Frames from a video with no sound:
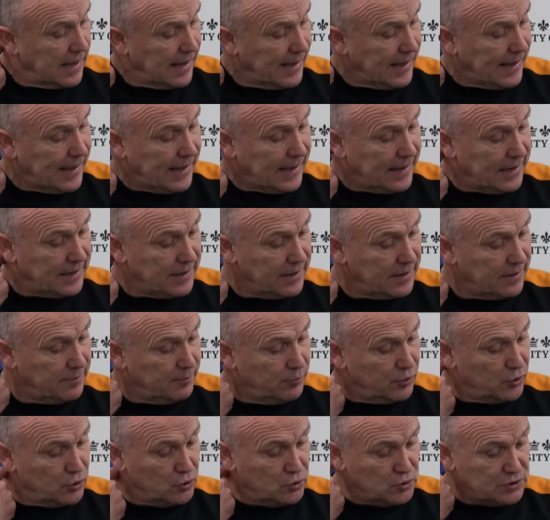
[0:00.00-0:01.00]
And
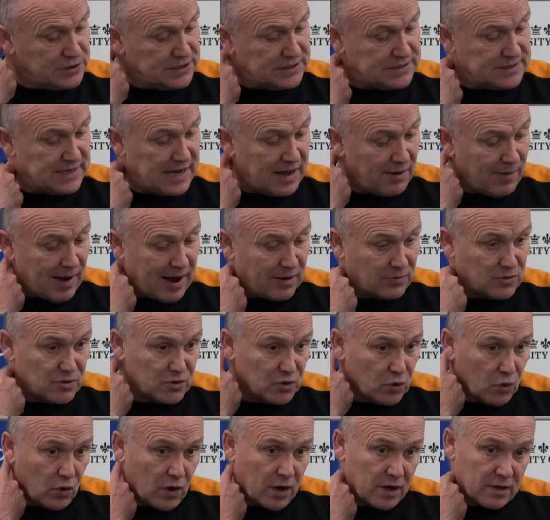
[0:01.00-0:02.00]
Bruce is now
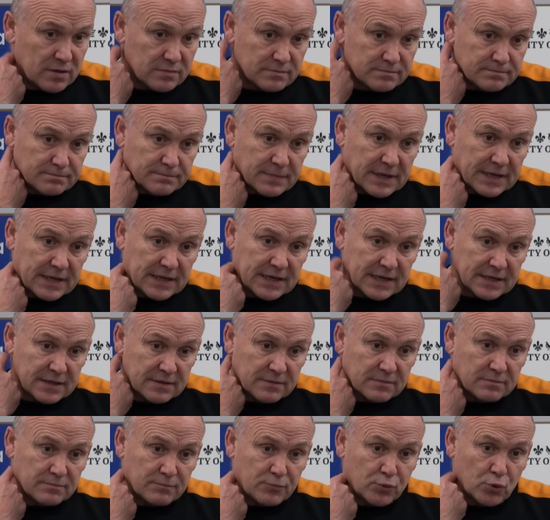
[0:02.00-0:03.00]
outdoor,
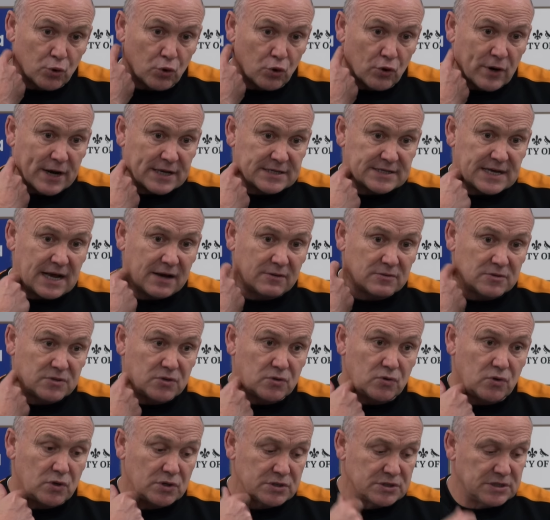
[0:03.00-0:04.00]
making progress
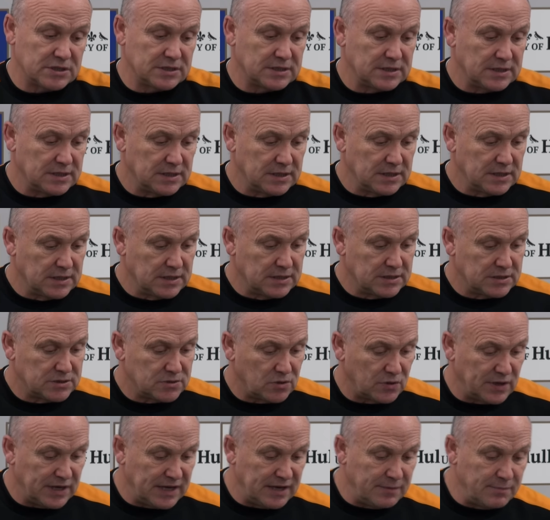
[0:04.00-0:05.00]
outdoors.
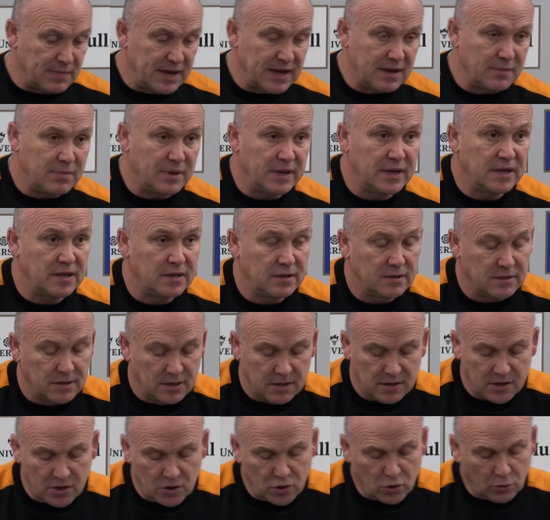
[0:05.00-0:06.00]
So he may be
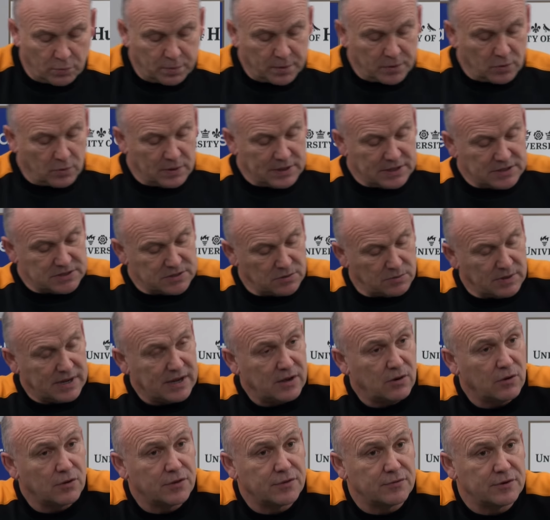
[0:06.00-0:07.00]
a couple of weeks
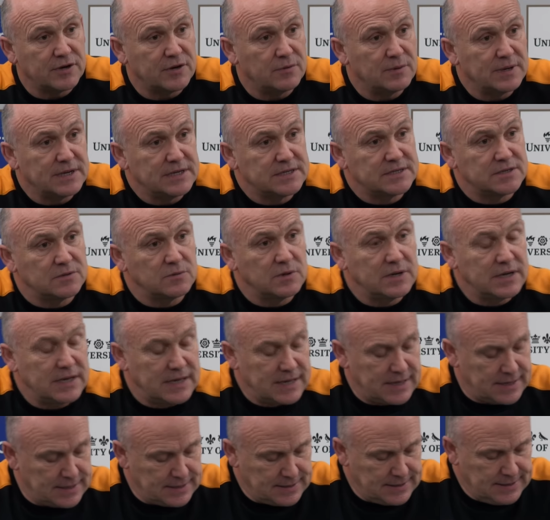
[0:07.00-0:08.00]
away or 3 weeks
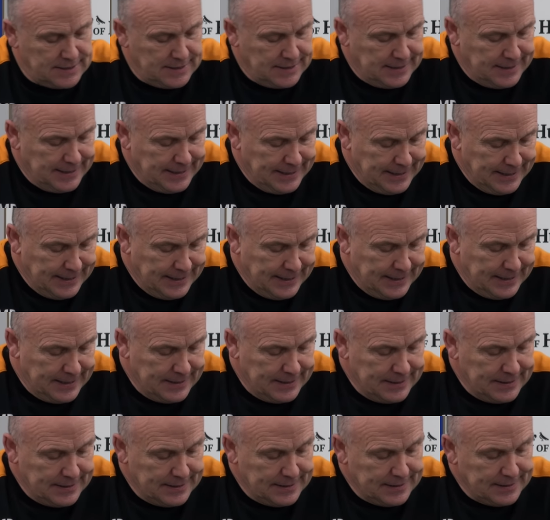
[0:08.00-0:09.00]
away.
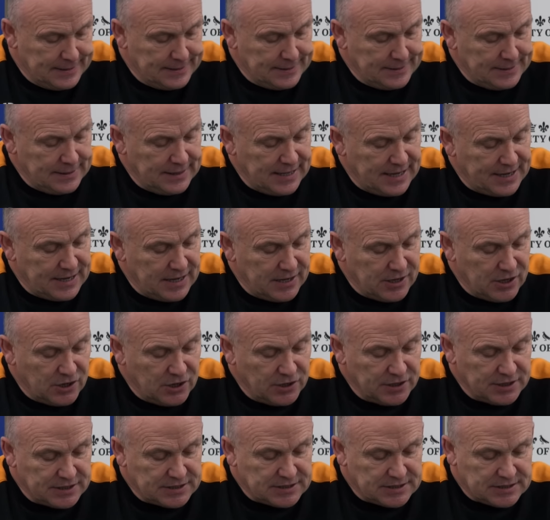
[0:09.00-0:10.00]

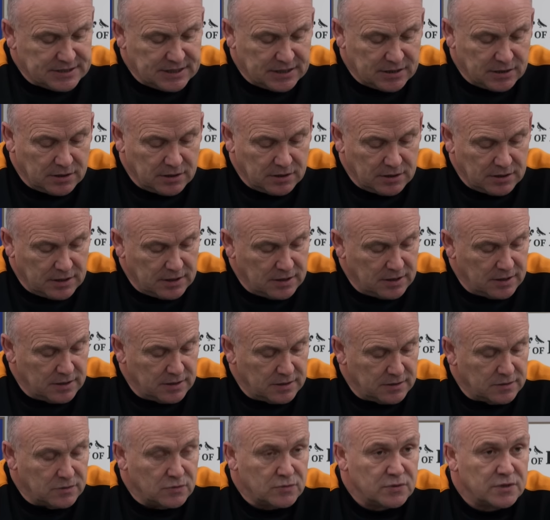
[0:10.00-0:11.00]
Lenehan is still
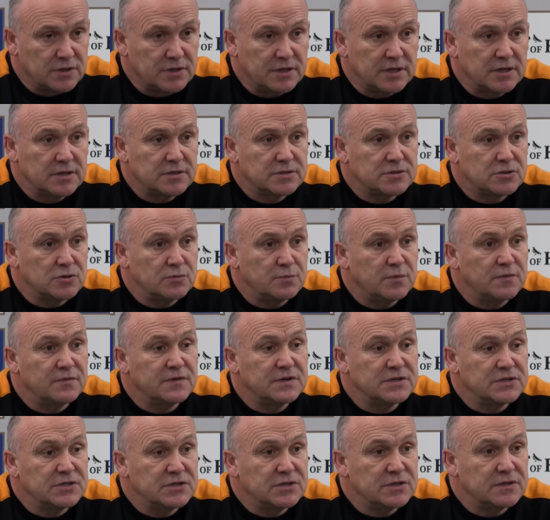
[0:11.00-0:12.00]
under the
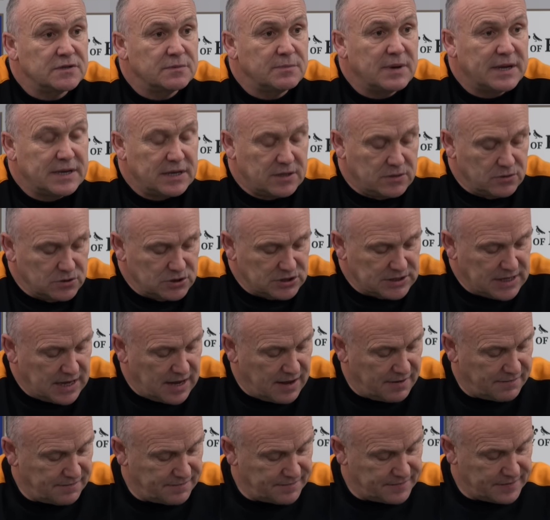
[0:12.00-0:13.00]
supervision of the medical
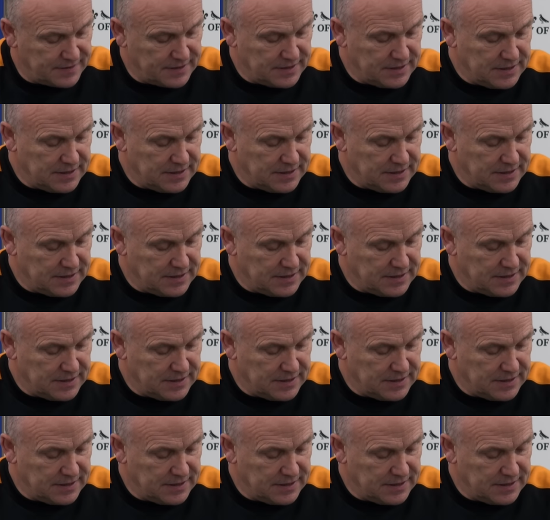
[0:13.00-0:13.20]
staff.